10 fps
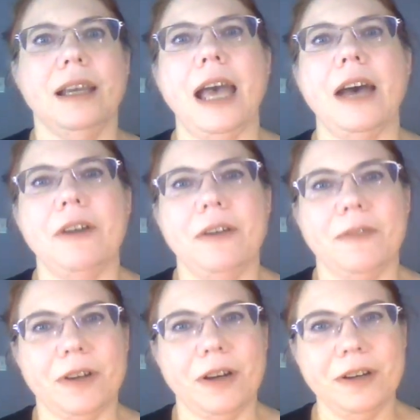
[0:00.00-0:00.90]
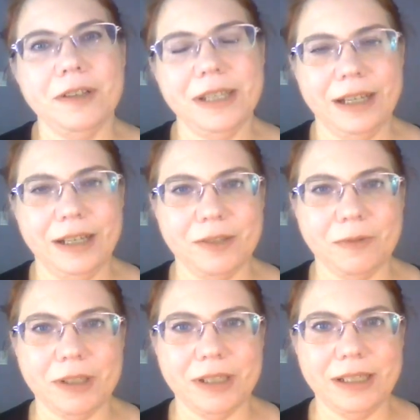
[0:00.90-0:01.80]
However, hard science
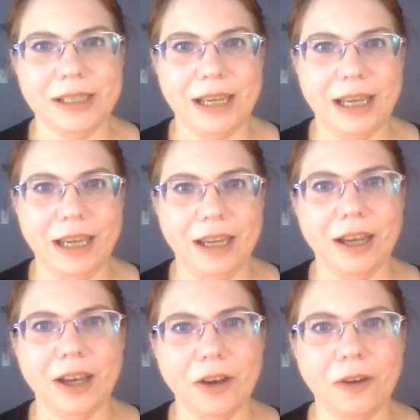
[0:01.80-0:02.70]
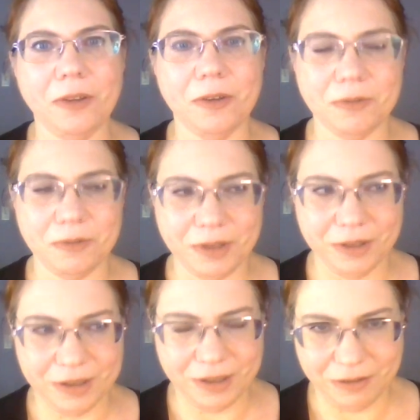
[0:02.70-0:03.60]
wants to say, oh, those
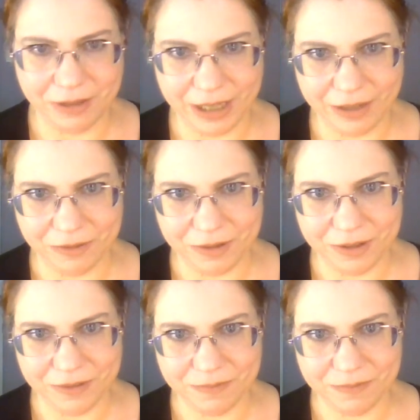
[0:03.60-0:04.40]
results don't count.